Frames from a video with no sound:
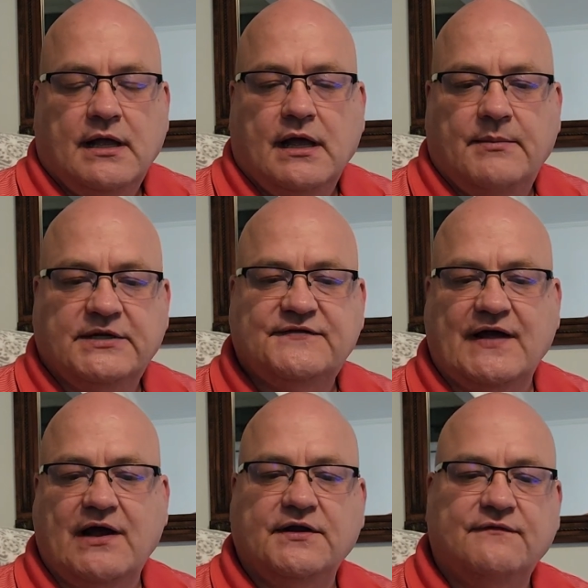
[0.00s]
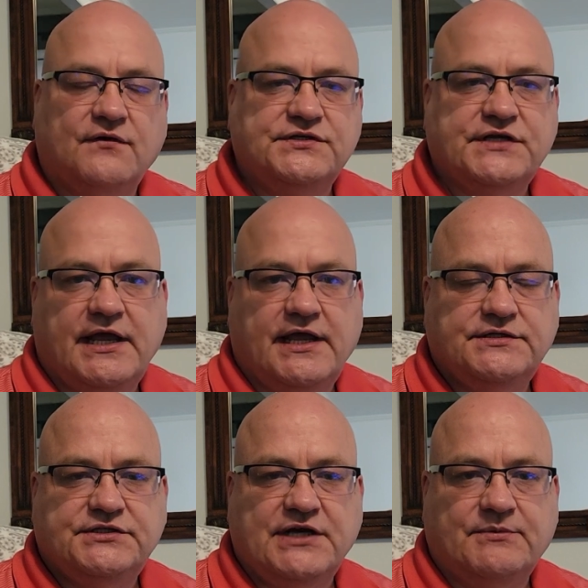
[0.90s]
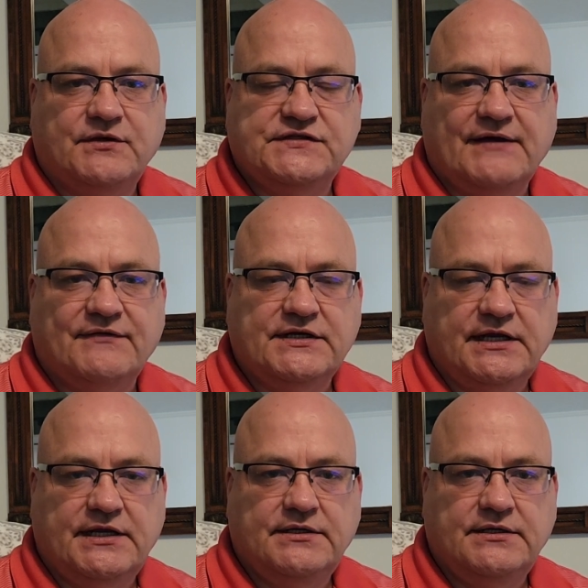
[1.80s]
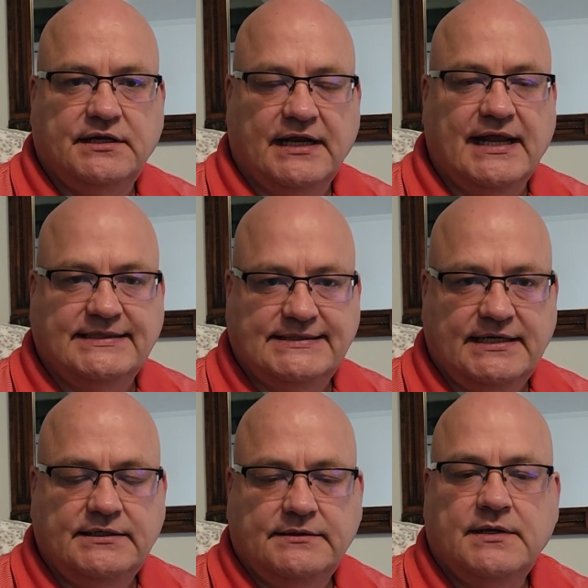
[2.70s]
It's found in 1 Kings chapter 17 and 18.